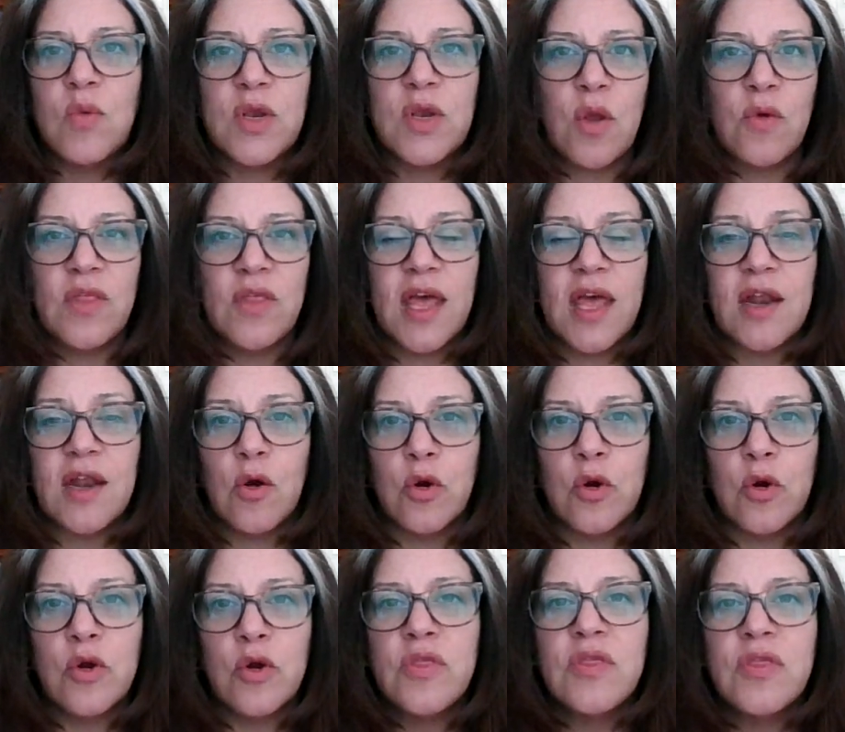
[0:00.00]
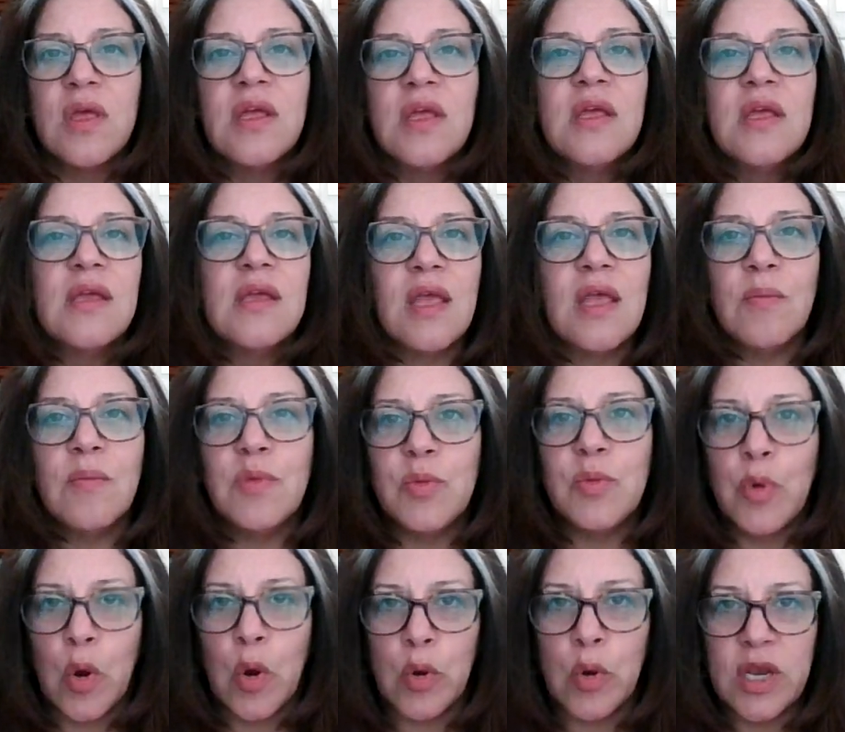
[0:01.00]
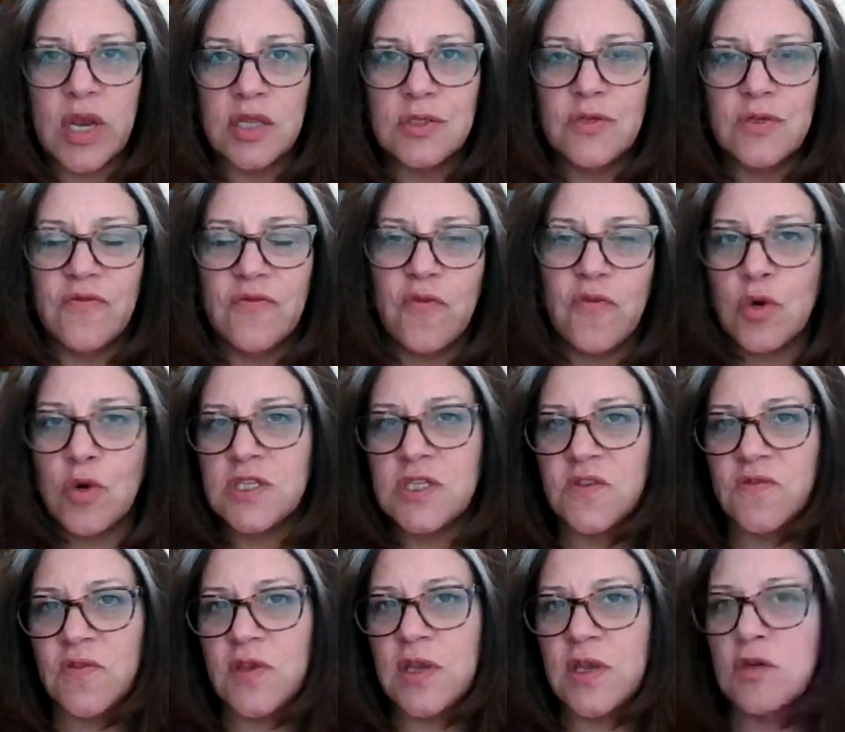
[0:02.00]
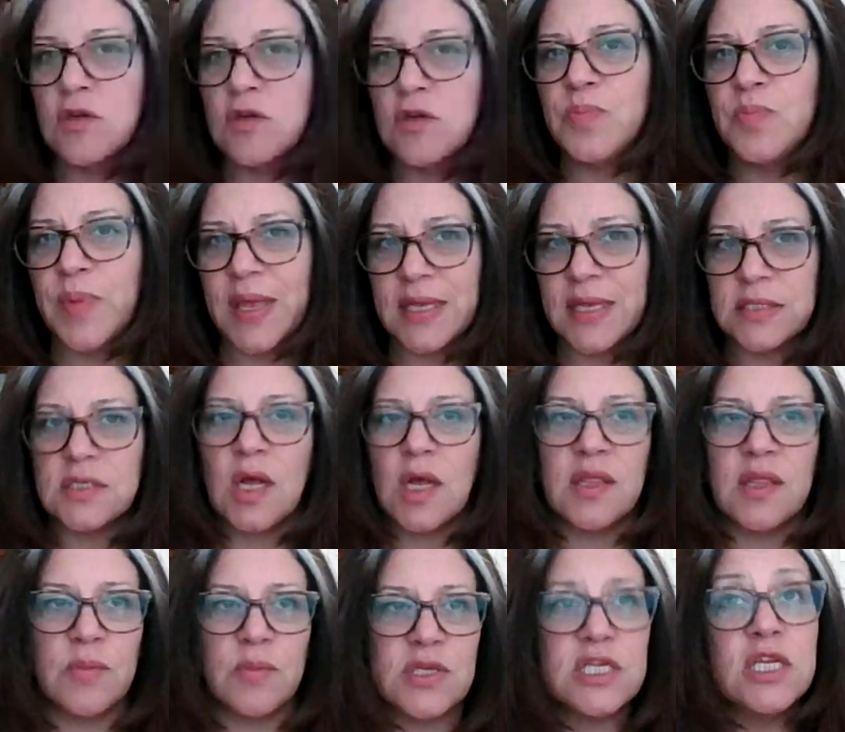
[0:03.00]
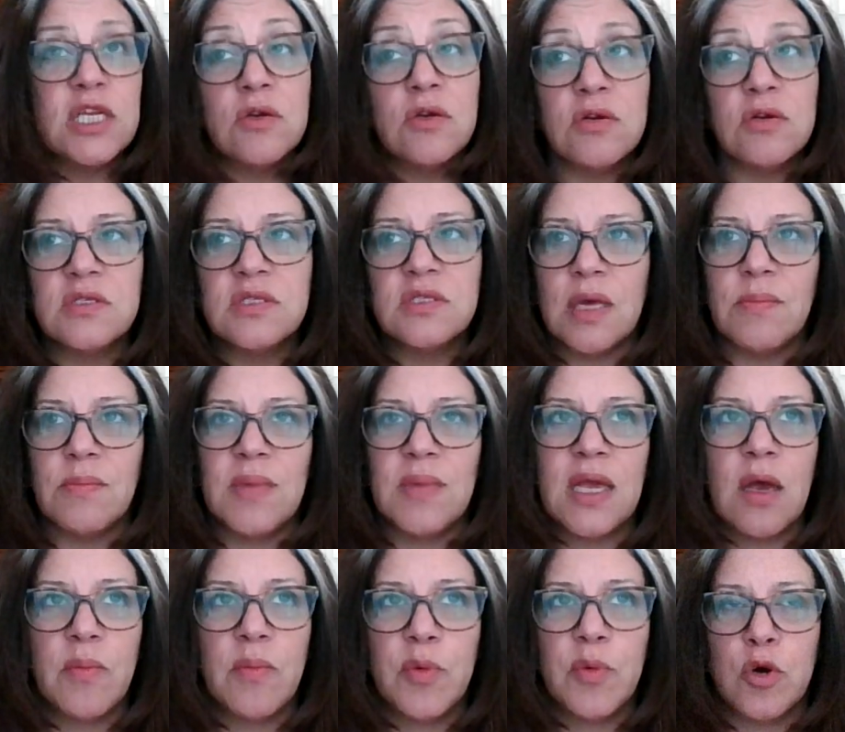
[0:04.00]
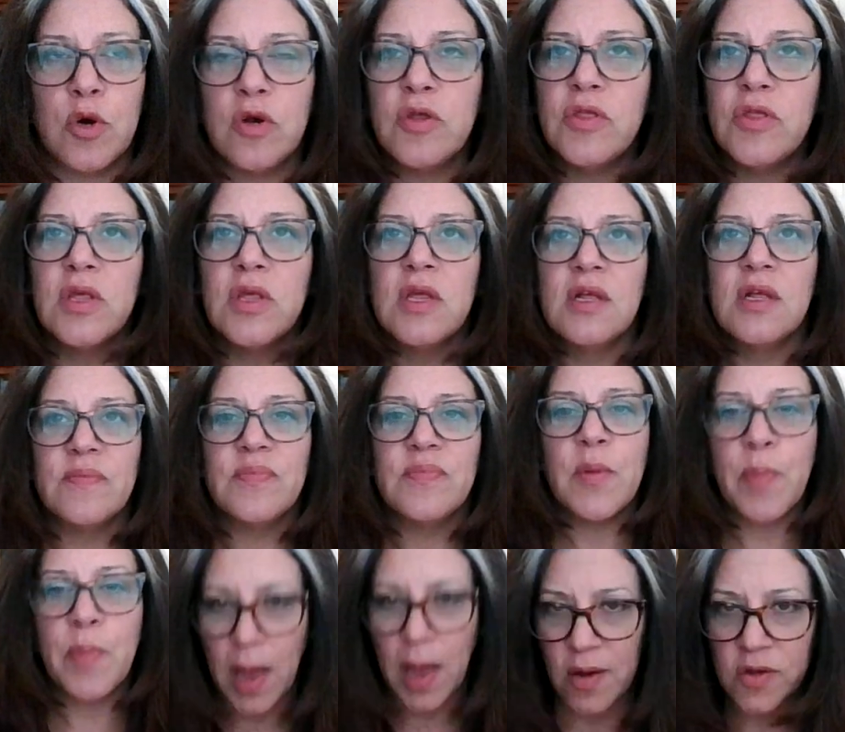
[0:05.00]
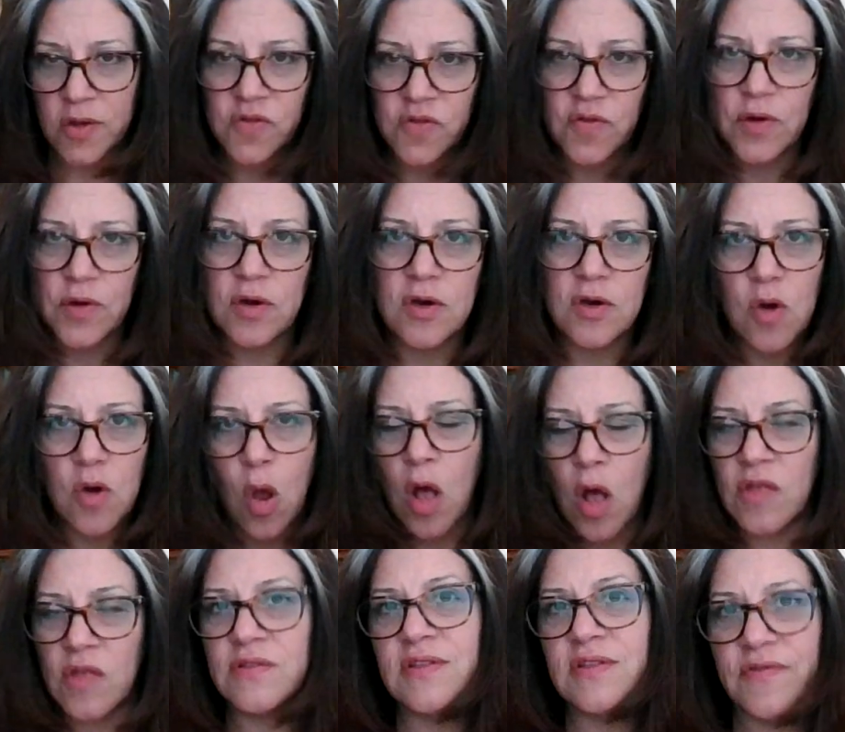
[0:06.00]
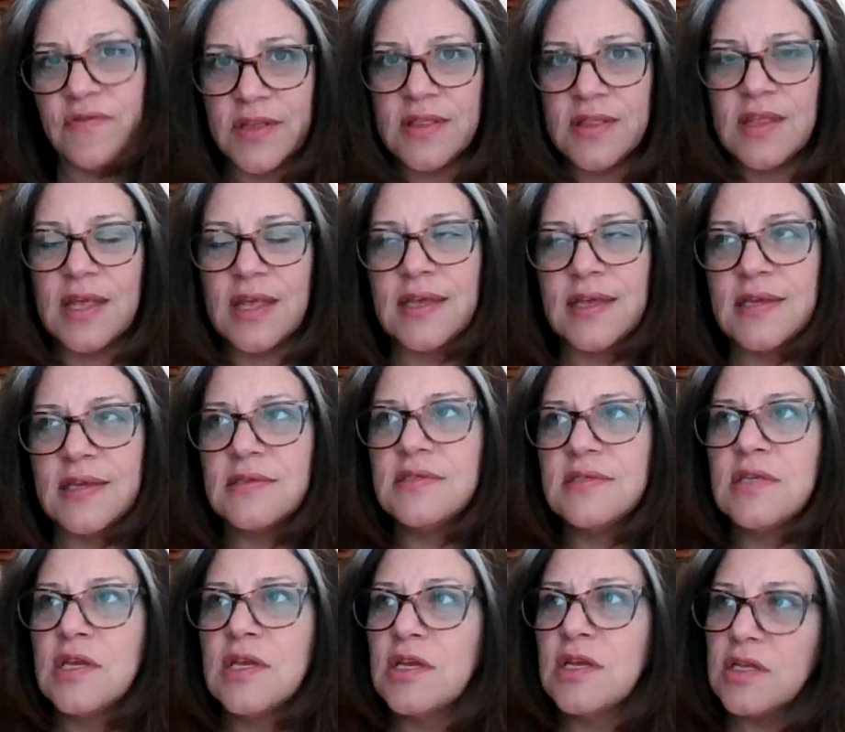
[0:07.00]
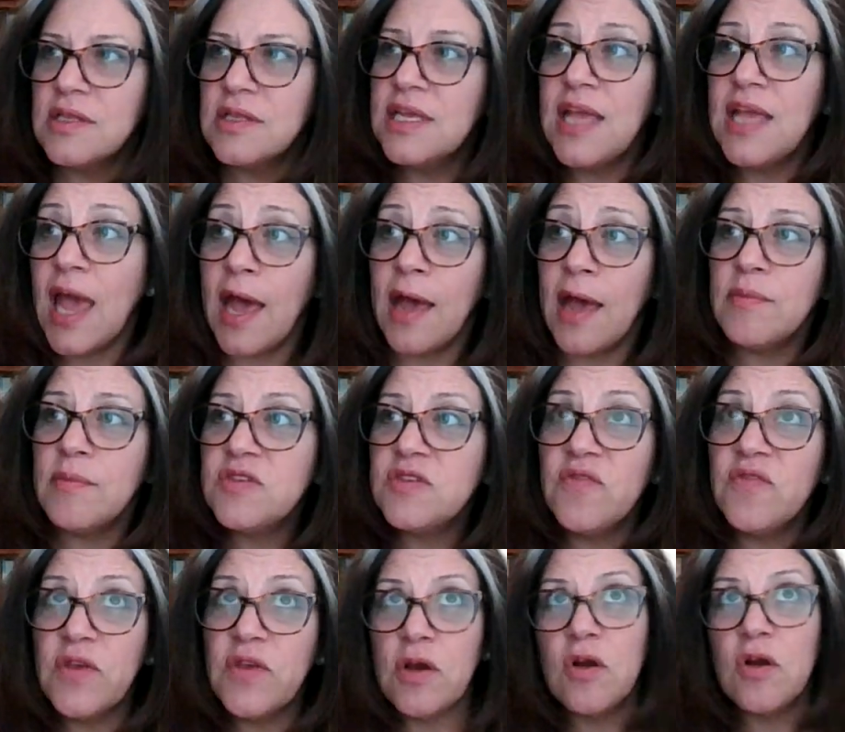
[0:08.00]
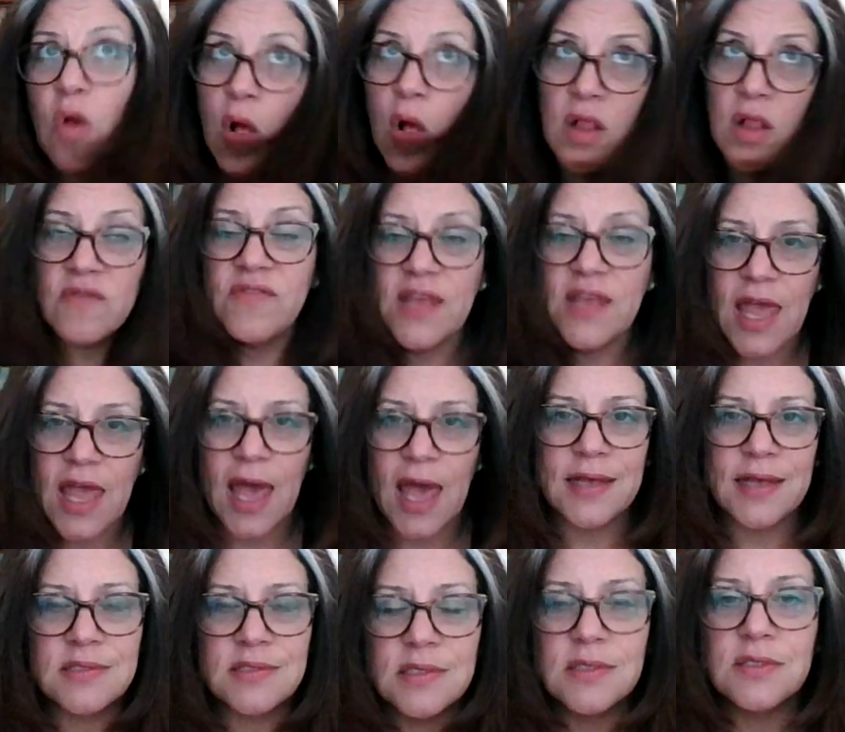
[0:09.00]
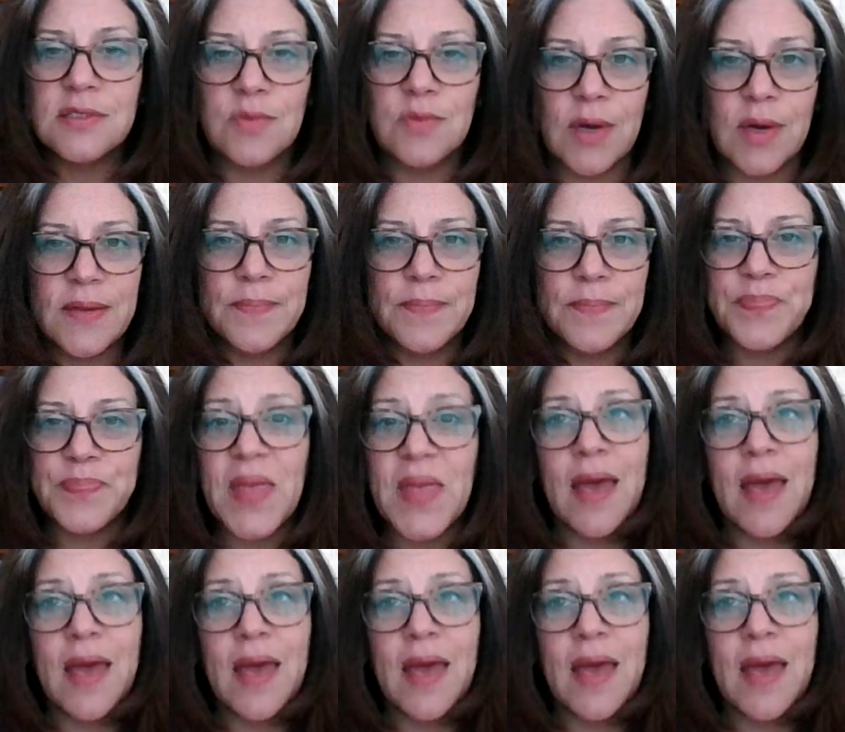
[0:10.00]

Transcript: We know that Earth can be broken into four spheres based on the materials that make up Earth: the biosphere, all the living things; the atmosphere, all of the gases, right?